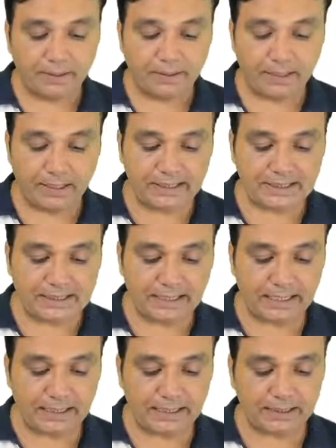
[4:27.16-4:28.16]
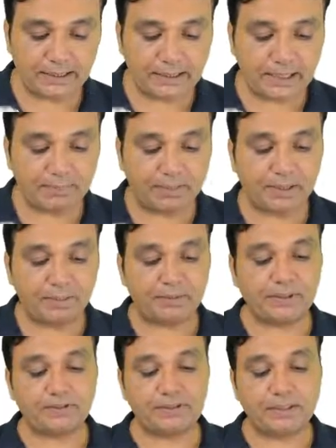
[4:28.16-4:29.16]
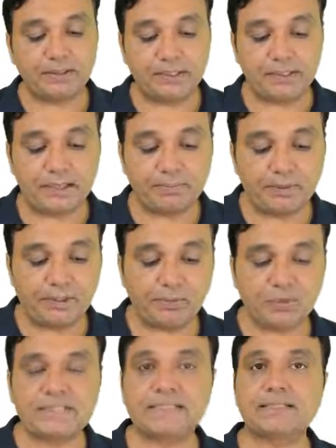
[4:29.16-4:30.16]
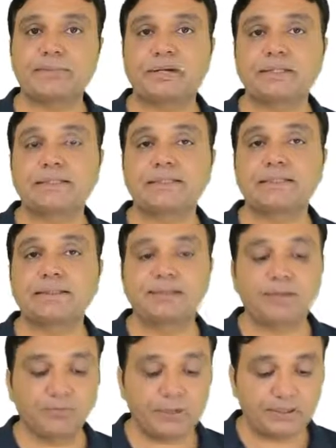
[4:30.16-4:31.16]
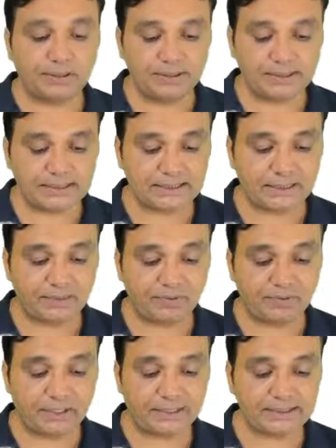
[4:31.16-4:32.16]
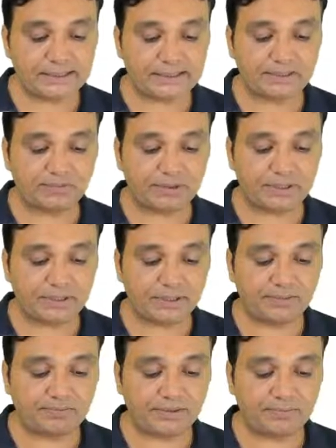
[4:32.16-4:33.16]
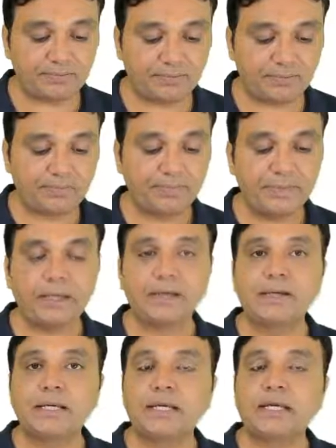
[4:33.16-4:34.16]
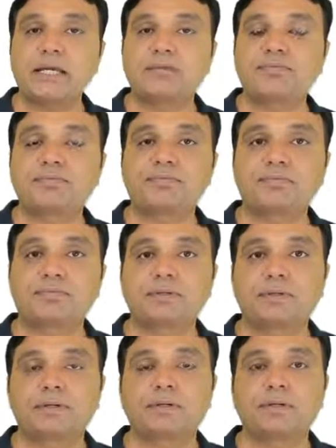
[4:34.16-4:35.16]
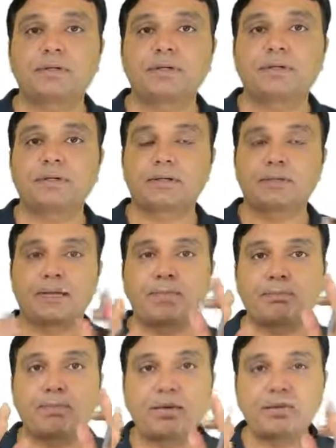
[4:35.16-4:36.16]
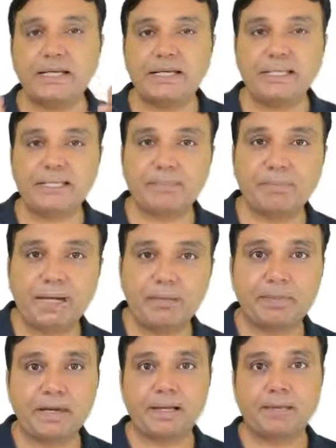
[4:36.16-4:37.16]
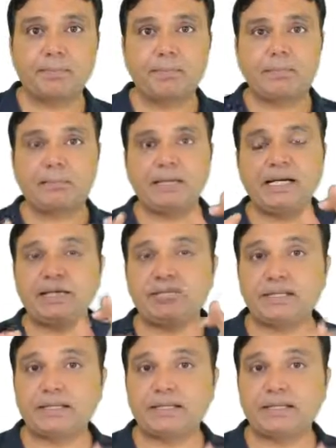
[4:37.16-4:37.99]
extending the time period, because the earlier time period was 6 months. Now we study over here section 135. If compounding is made by PD with